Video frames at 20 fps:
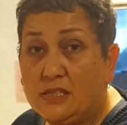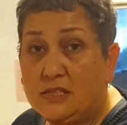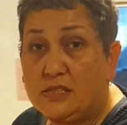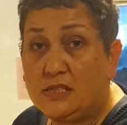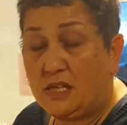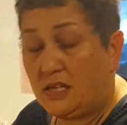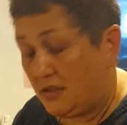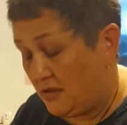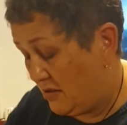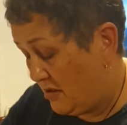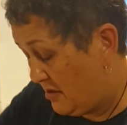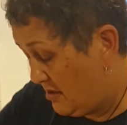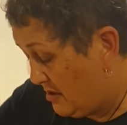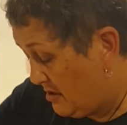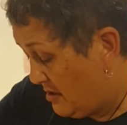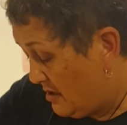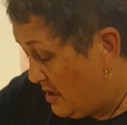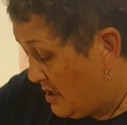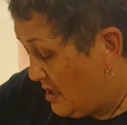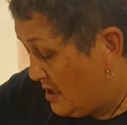So
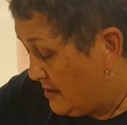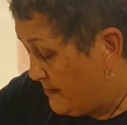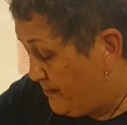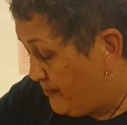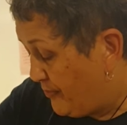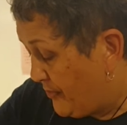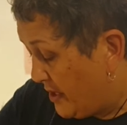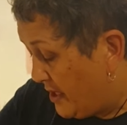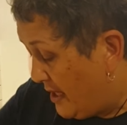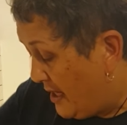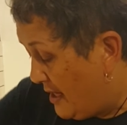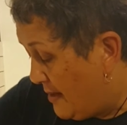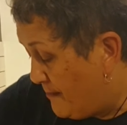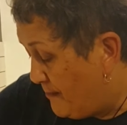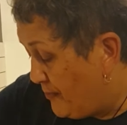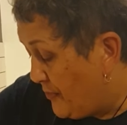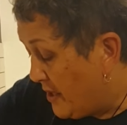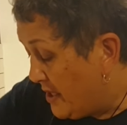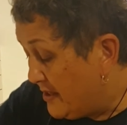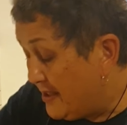
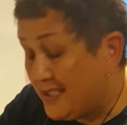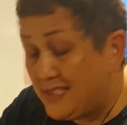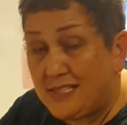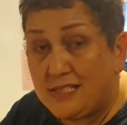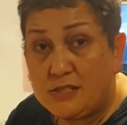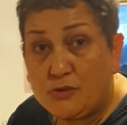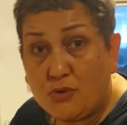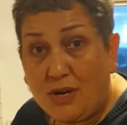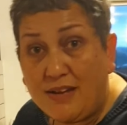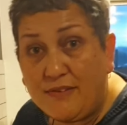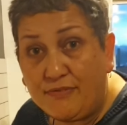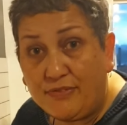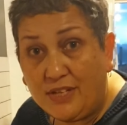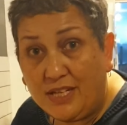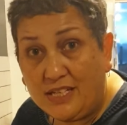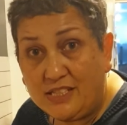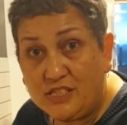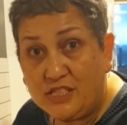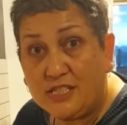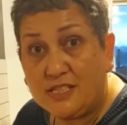this is great for
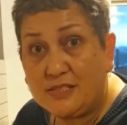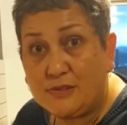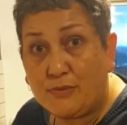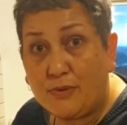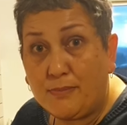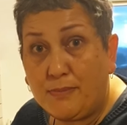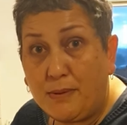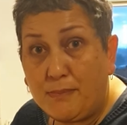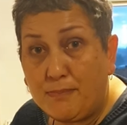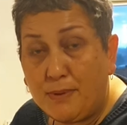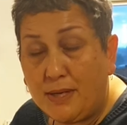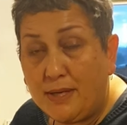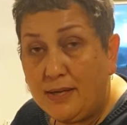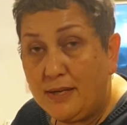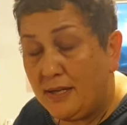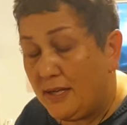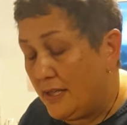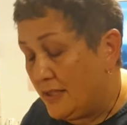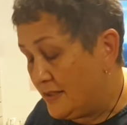lunches, remember?